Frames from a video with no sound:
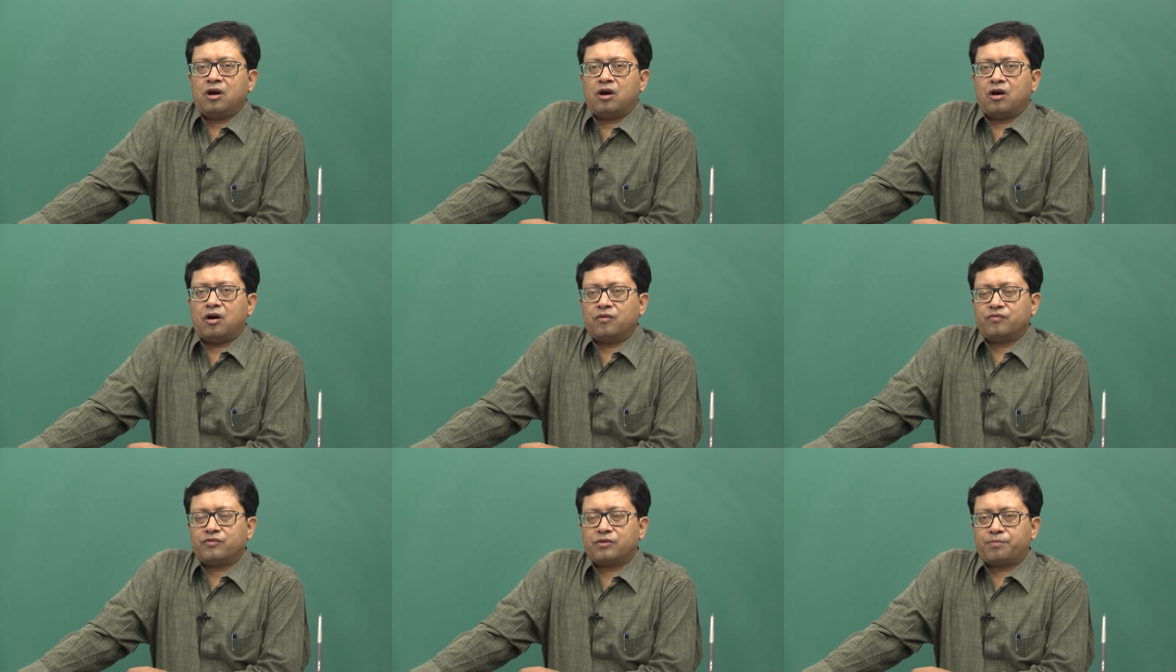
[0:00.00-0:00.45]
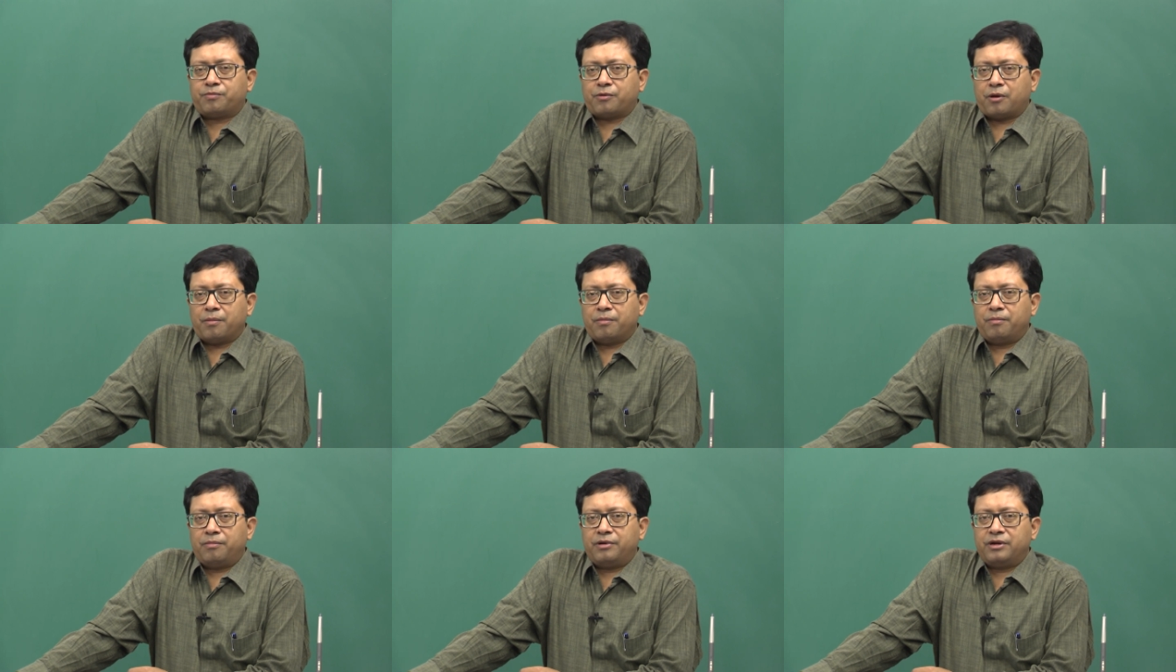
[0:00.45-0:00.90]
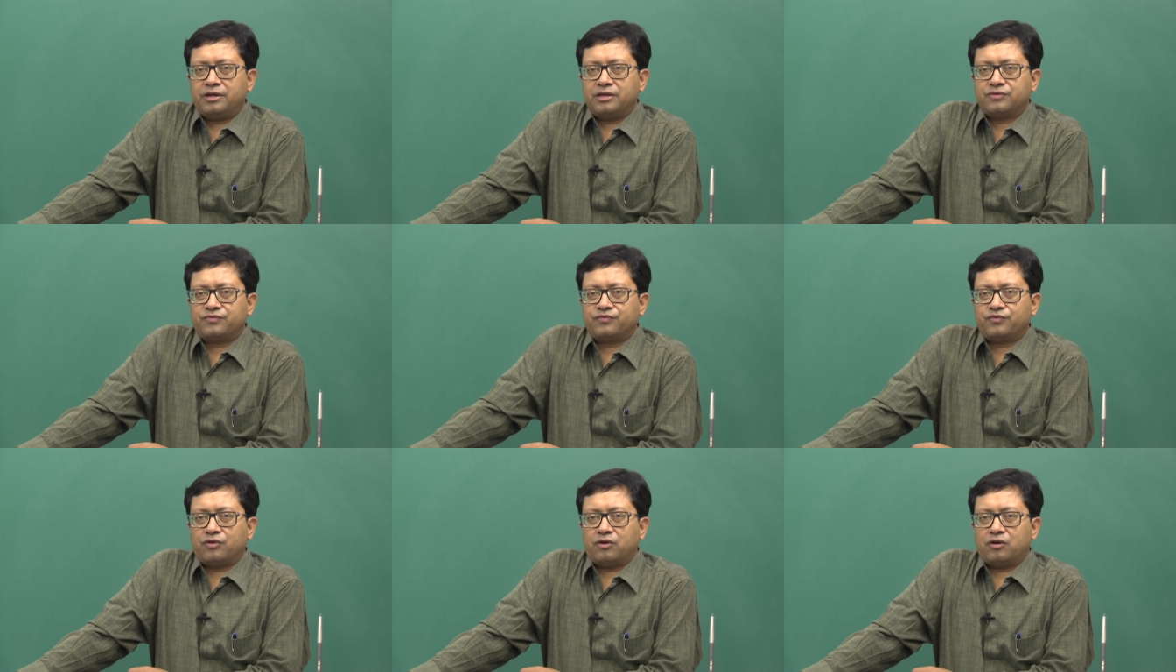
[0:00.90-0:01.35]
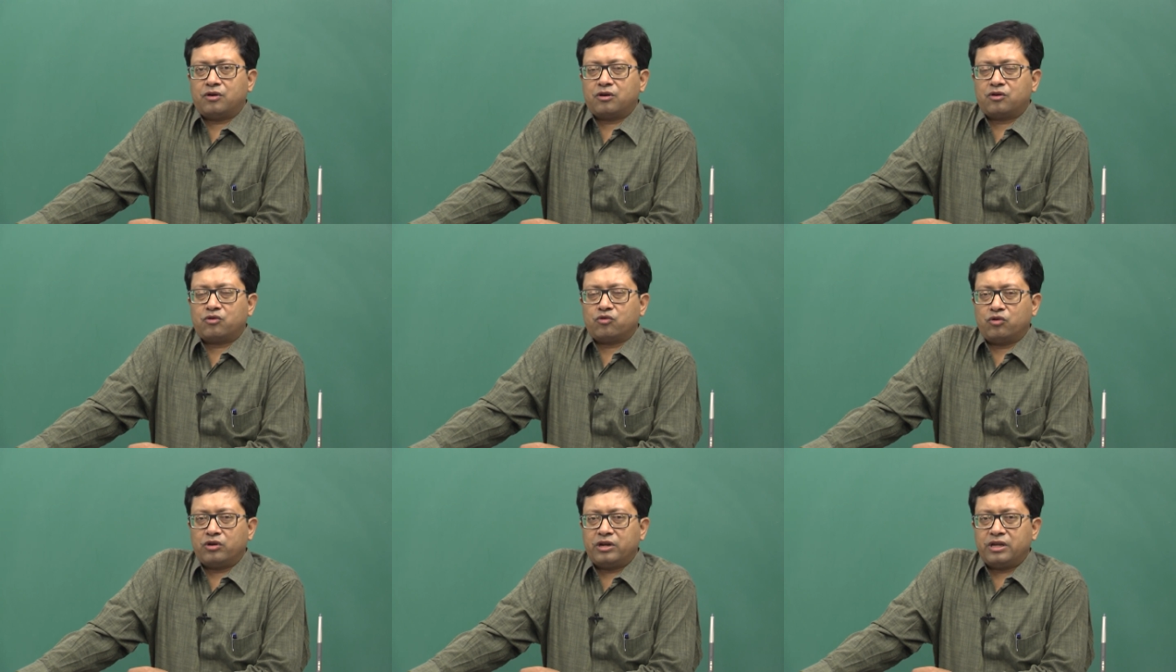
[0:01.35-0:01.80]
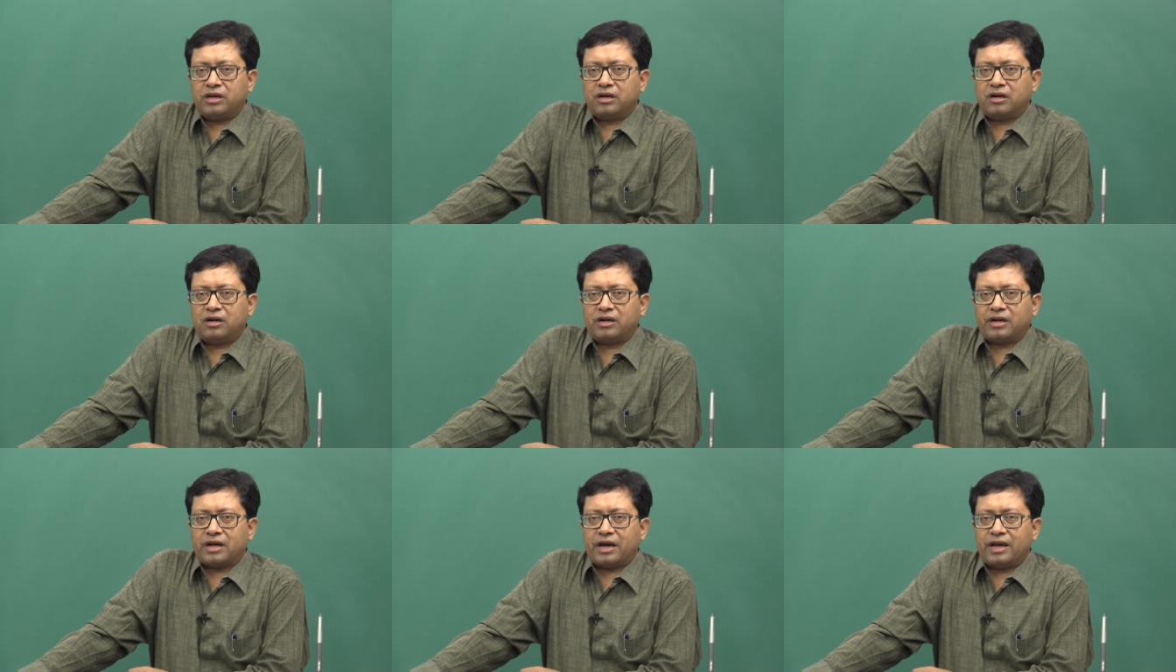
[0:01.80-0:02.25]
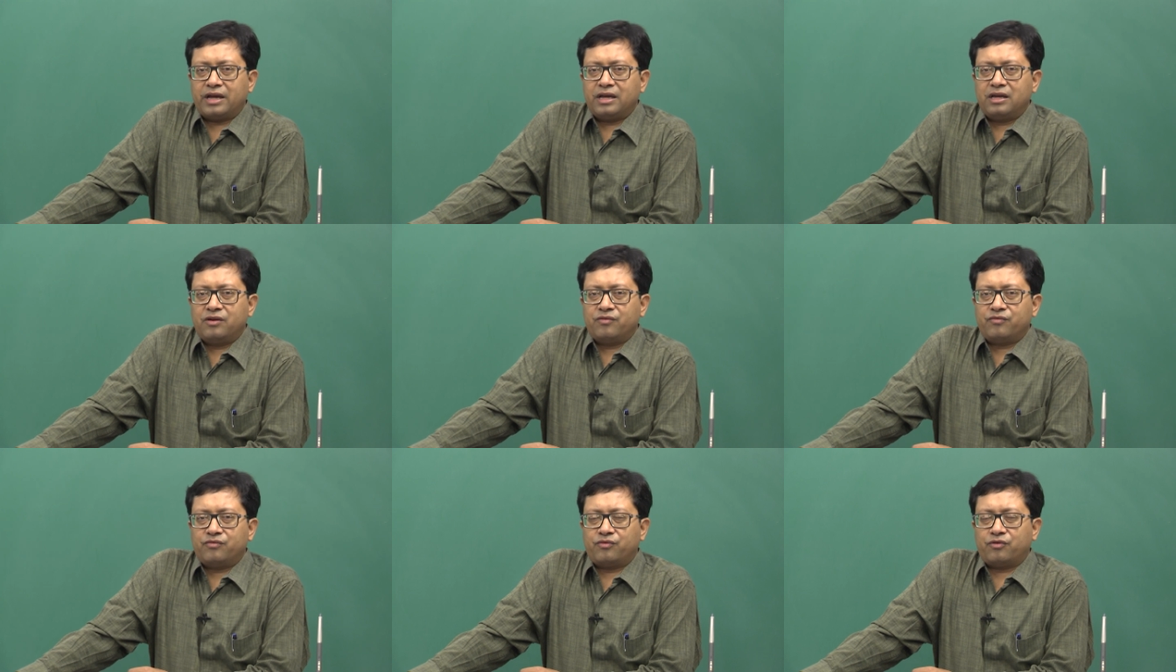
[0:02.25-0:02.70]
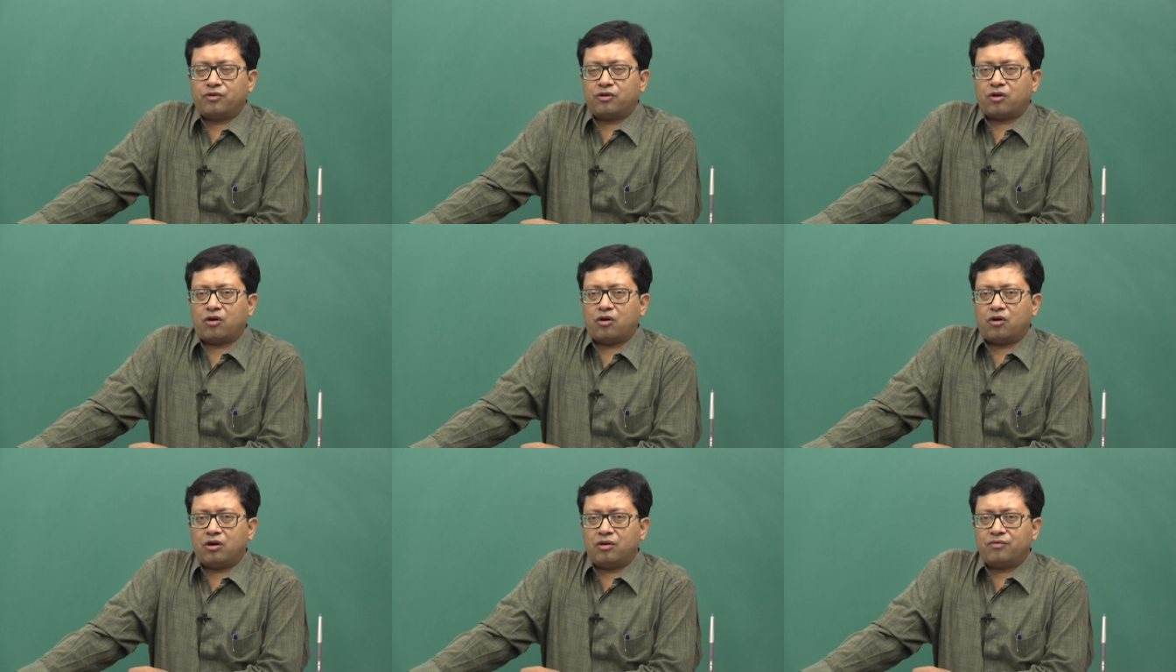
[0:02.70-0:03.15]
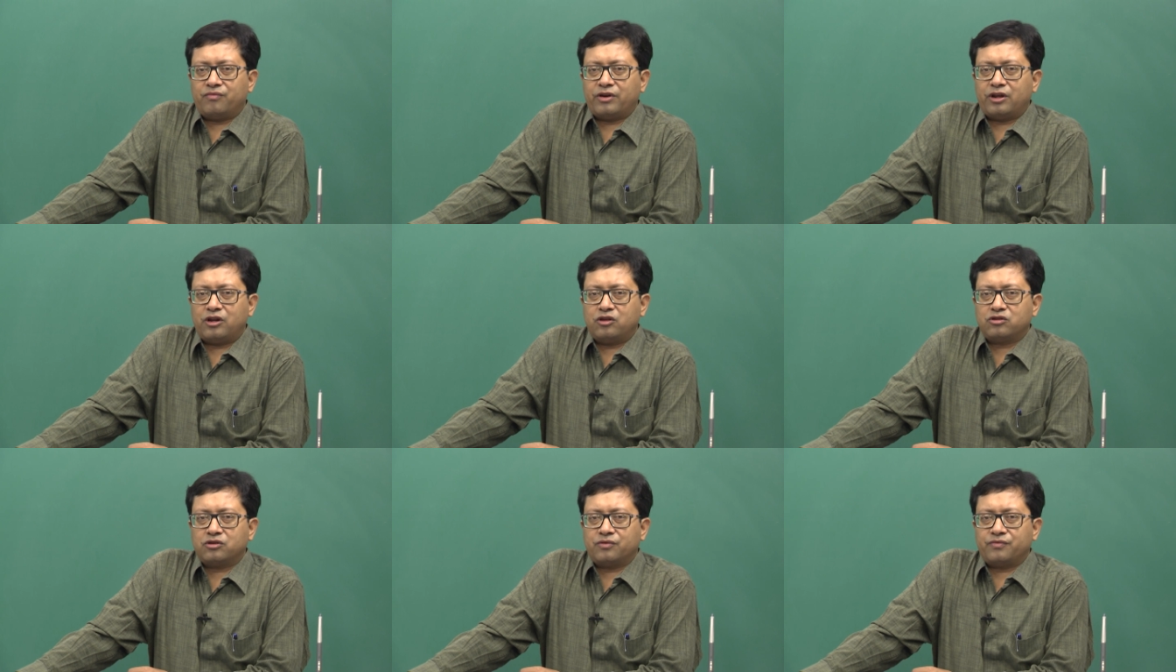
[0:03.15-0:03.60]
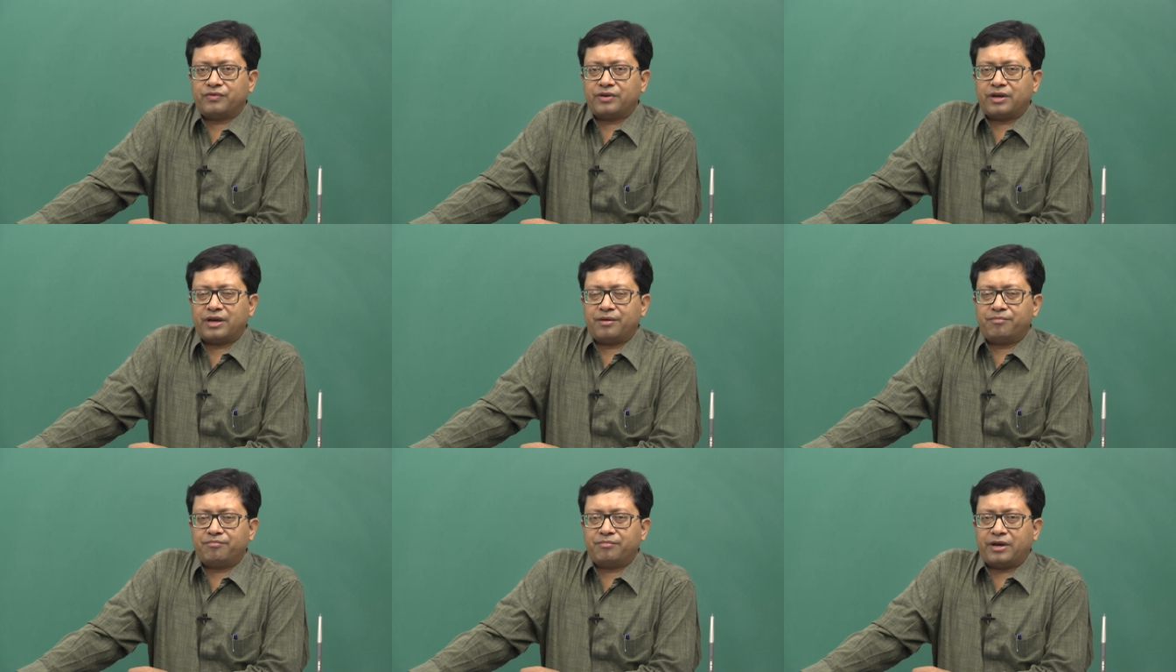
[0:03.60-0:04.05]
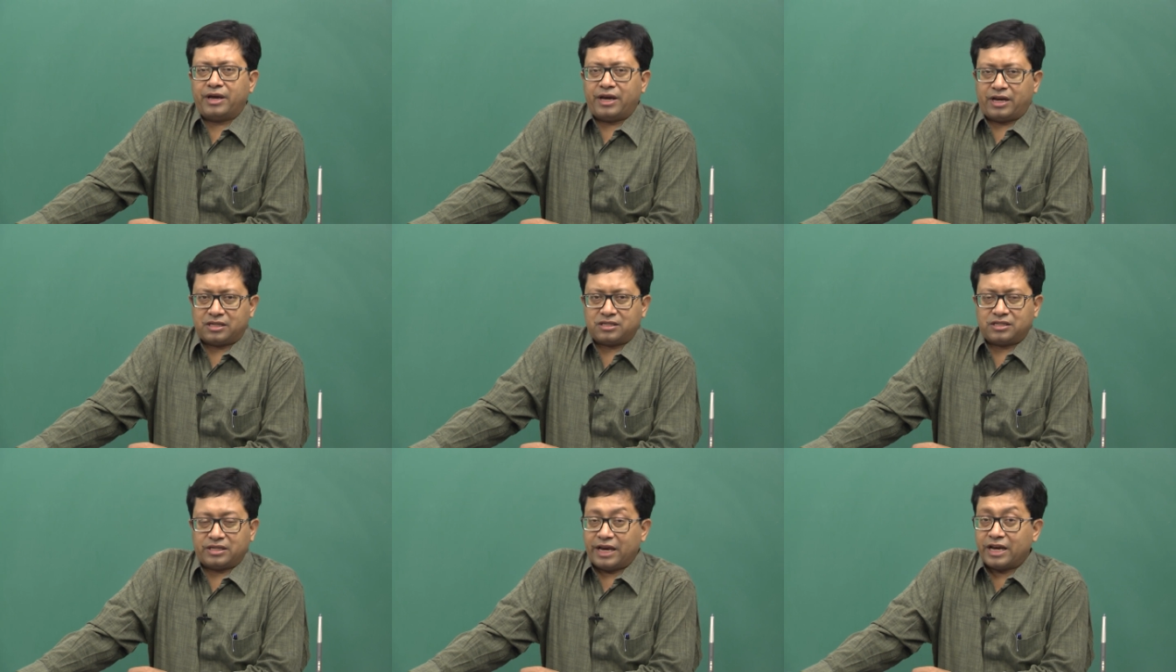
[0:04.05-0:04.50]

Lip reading: of the probabilities for rolling a die for all values of x.